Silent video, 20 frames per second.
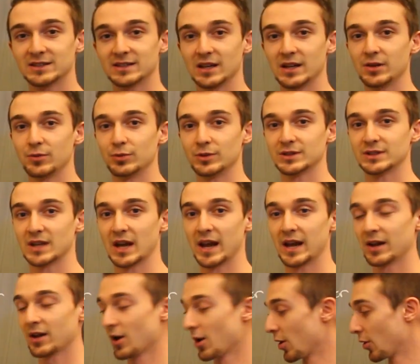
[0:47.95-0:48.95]
Saeed was
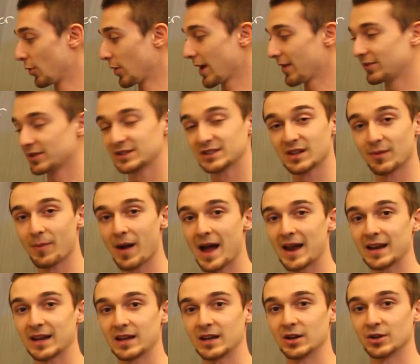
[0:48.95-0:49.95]
saying. We have a
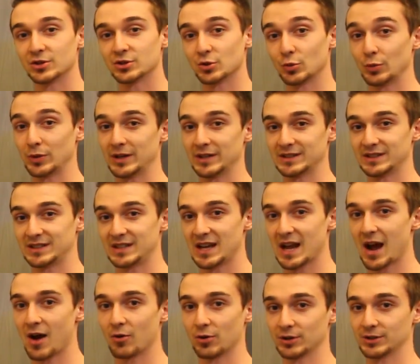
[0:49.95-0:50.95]
schematic here so we can see
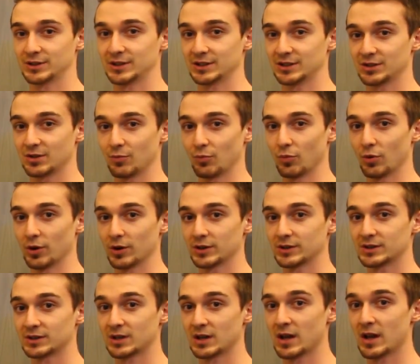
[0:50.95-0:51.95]
how our system
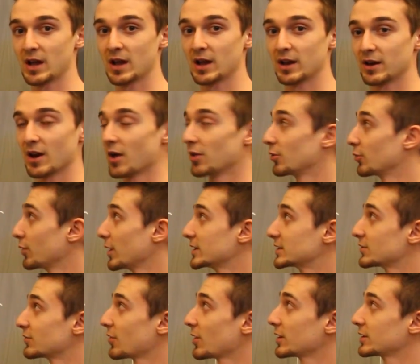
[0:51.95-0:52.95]
works. Now the
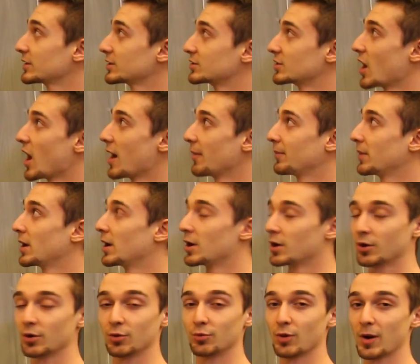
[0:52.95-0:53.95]
reservoir at the
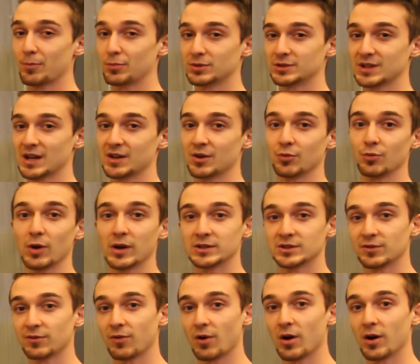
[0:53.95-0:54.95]
top could represent a
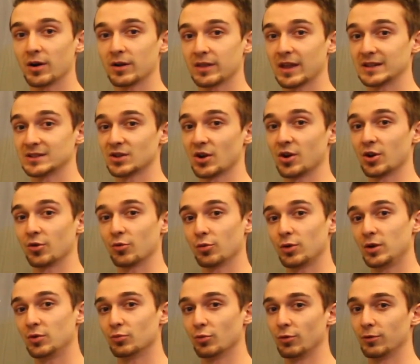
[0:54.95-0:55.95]
reservoir that's on a
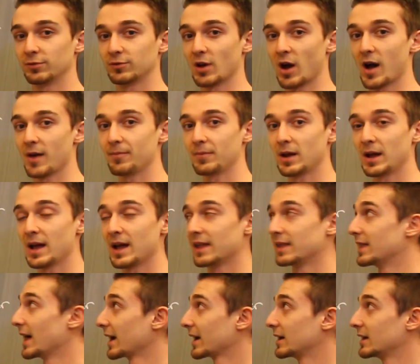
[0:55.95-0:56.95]
green
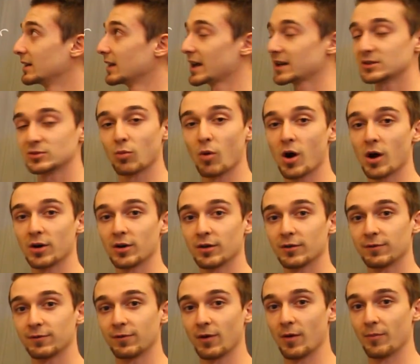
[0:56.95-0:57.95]
rooftop that collects water
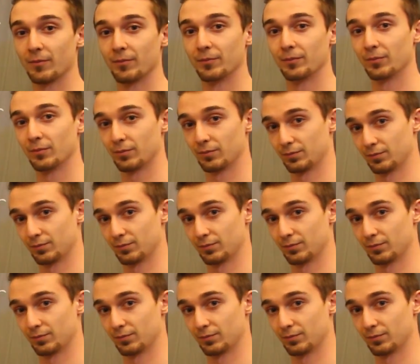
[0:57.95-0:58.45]
from